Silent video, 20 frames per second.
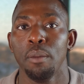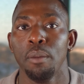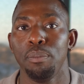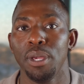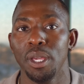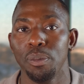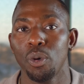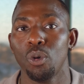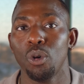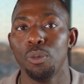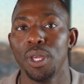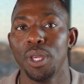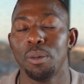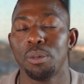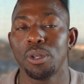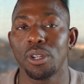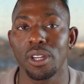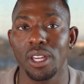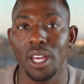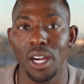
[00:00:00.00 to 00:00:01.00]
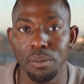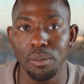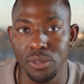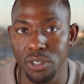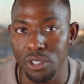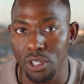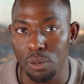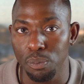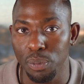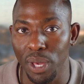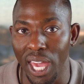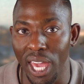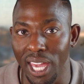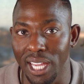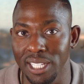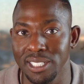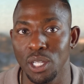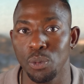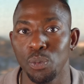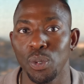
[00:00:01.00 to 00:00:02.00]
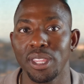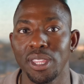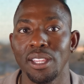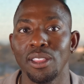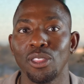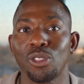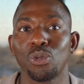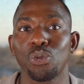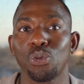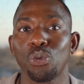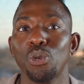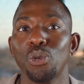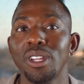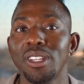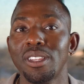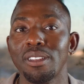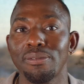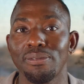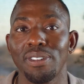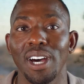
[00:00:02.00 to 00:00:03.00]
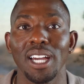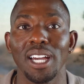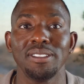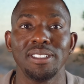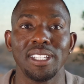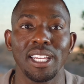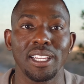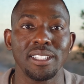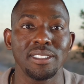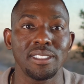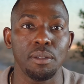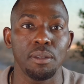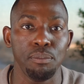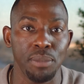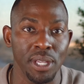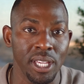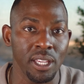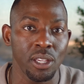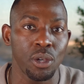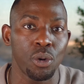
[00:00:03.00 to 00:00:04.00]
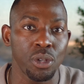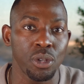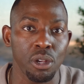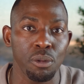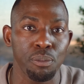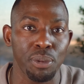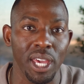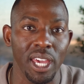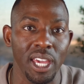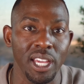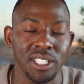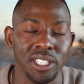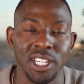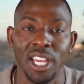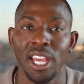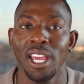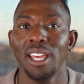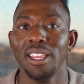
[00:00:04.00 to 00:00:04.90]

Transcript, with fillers: people will be able to come to your page and within three to five seconds of being on your page,